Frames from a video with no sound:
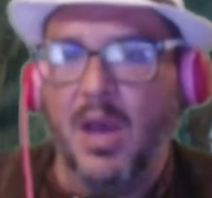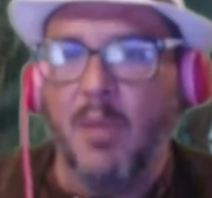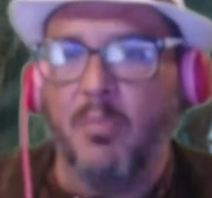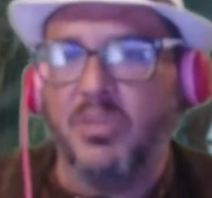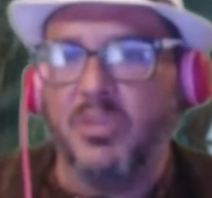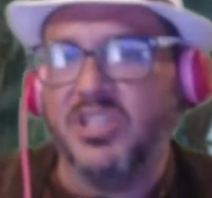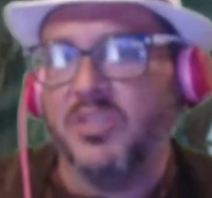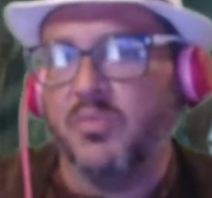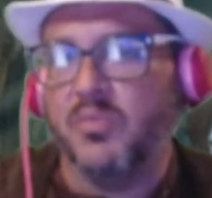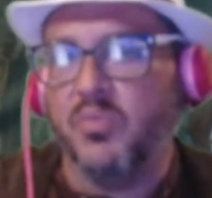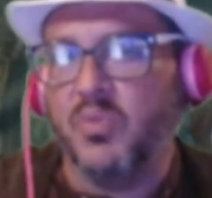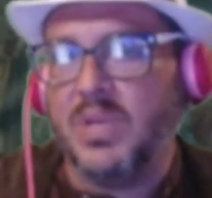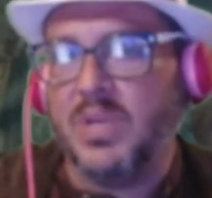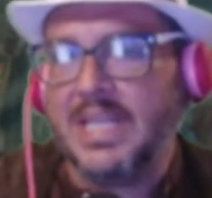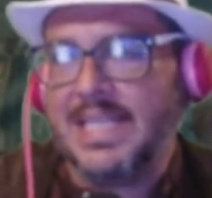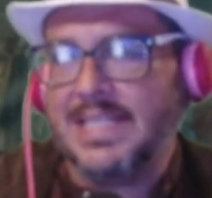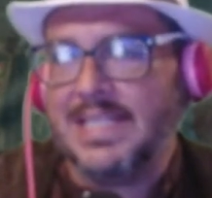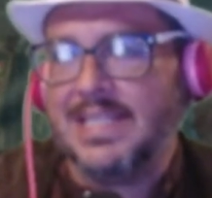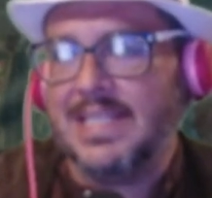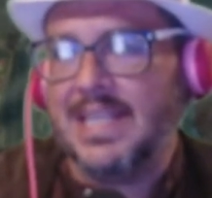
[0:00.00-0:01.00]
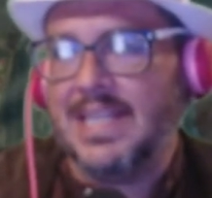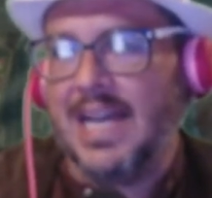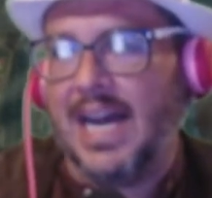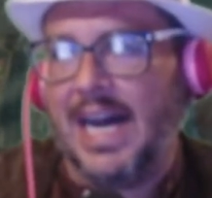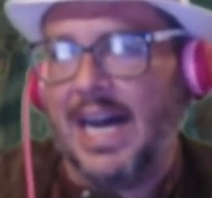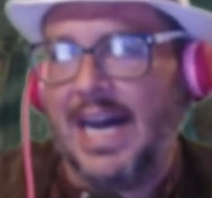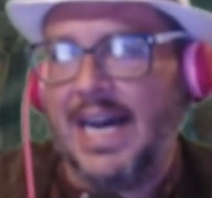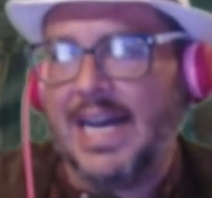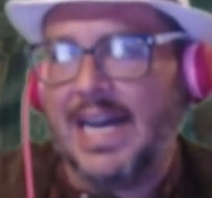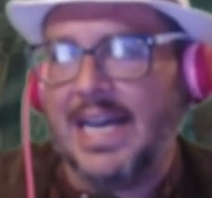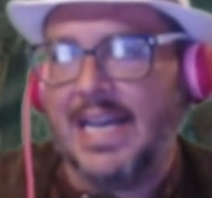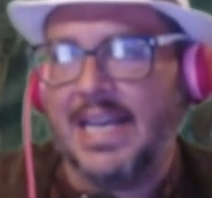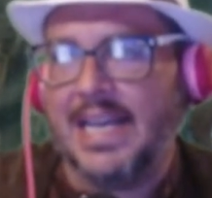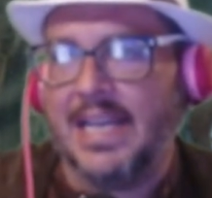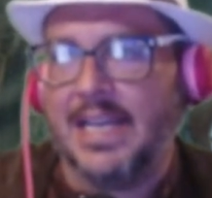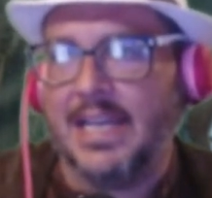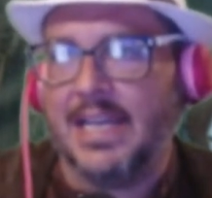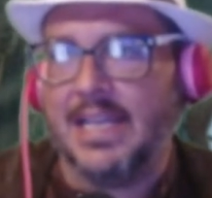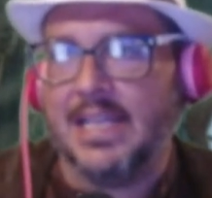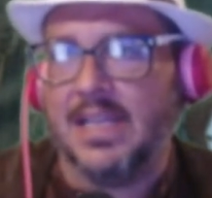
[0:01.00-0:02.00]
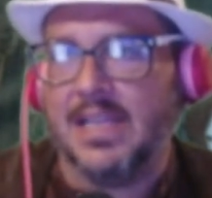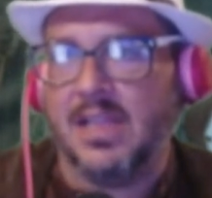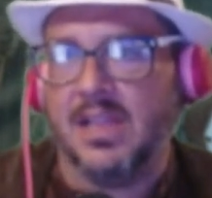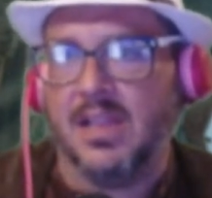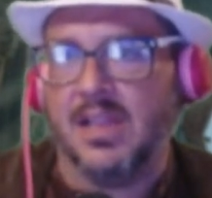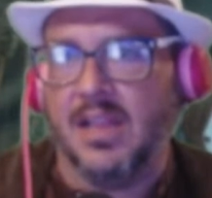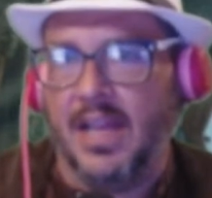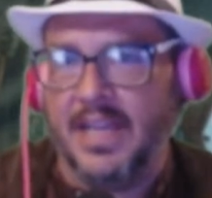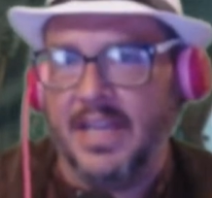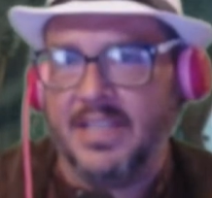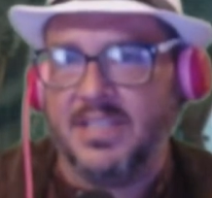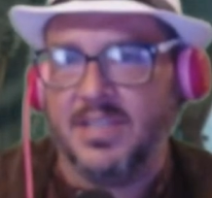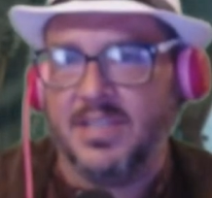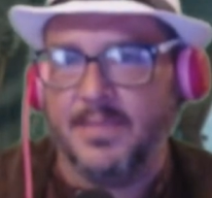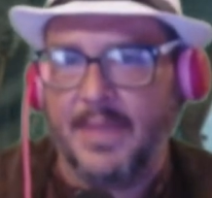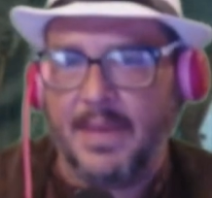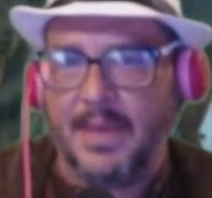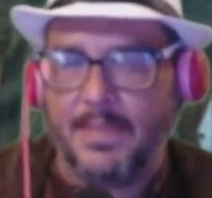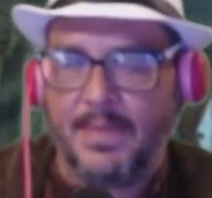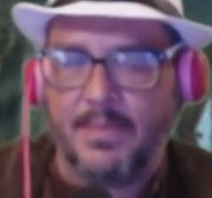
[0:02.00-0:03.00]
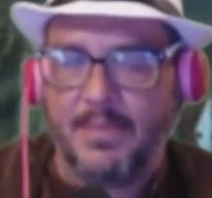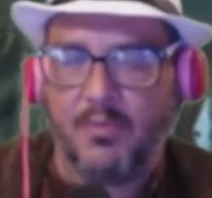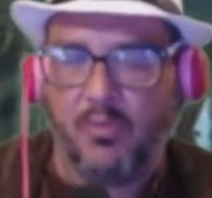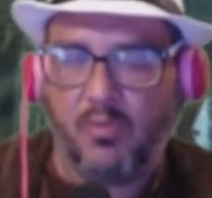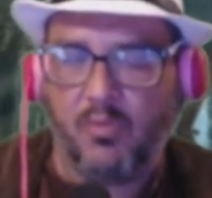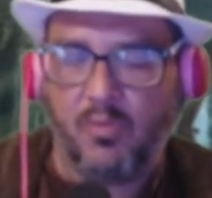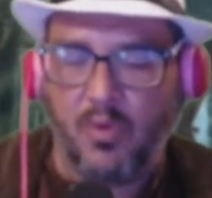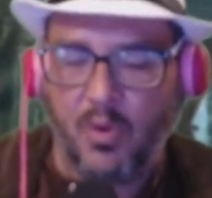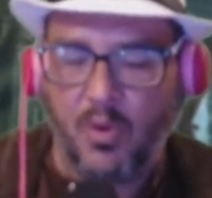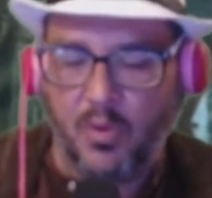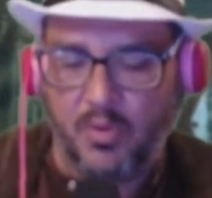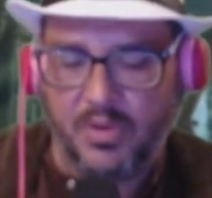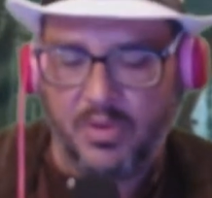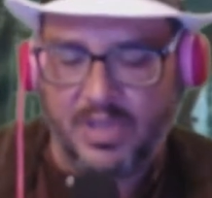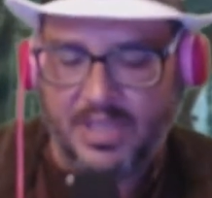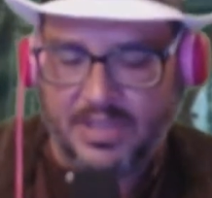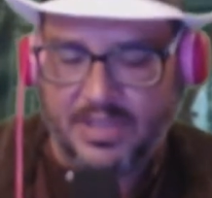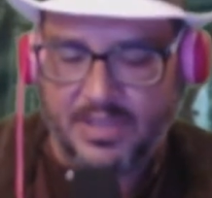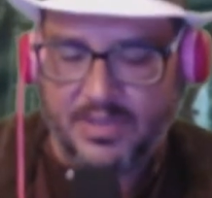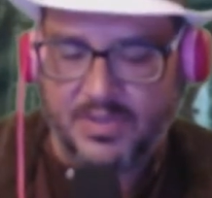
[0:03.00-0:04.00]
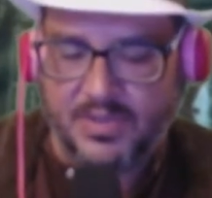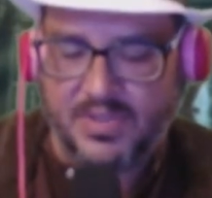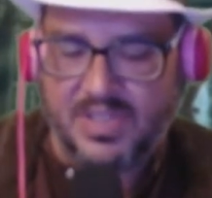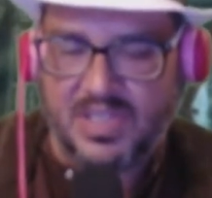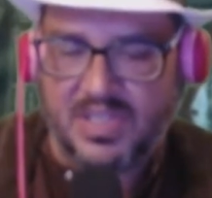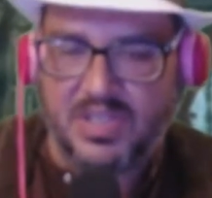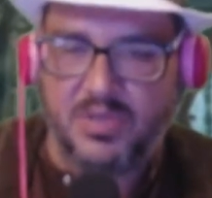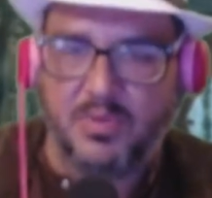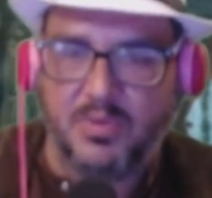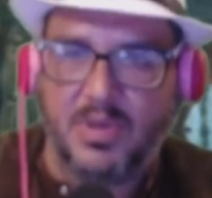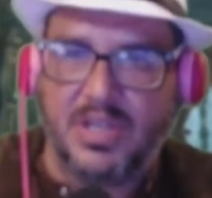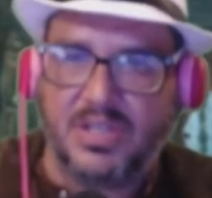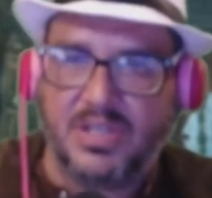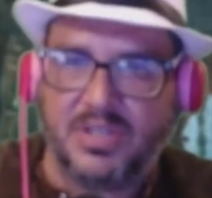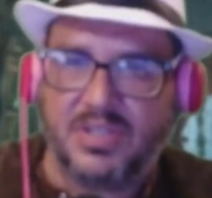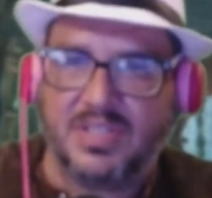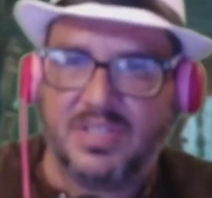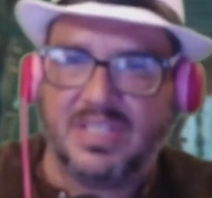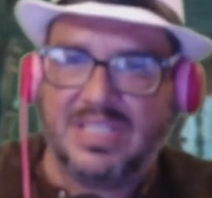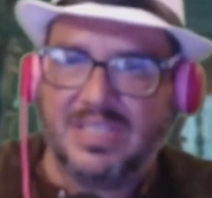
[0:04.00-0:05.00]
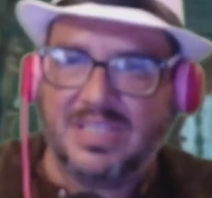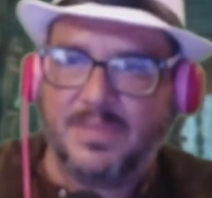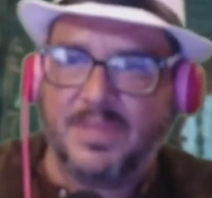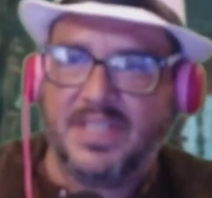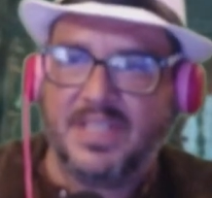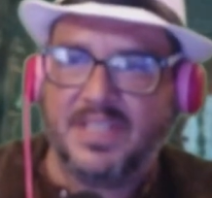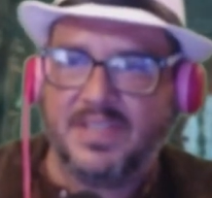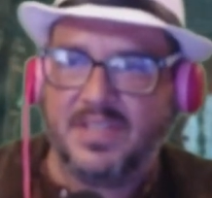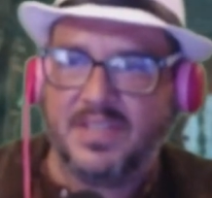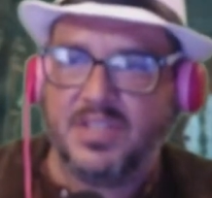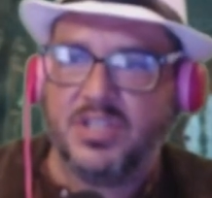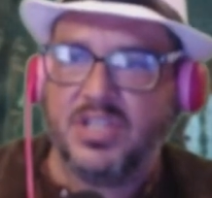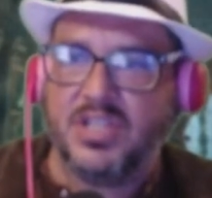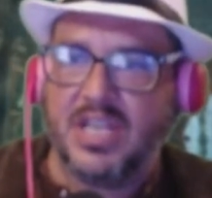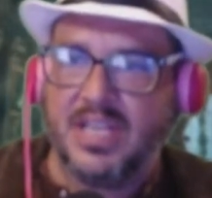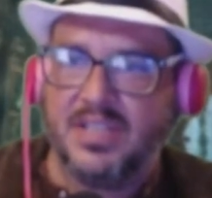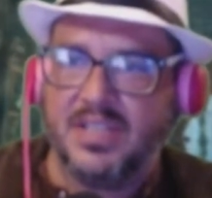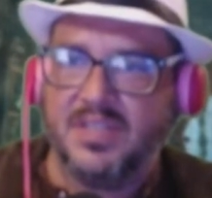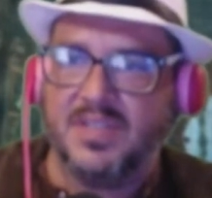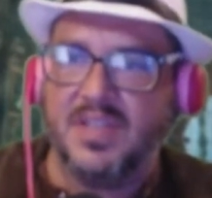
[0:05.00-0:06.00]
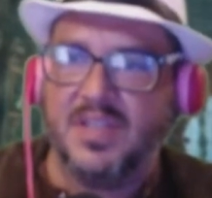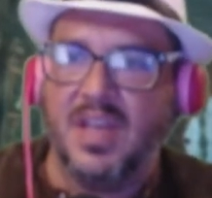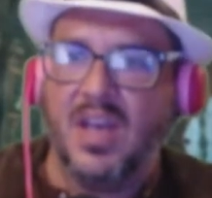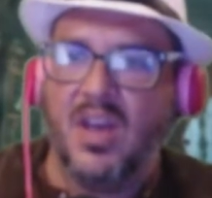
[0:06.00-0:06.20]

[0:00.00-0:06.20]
But the reason I like to make people roll in those situations is because the checks,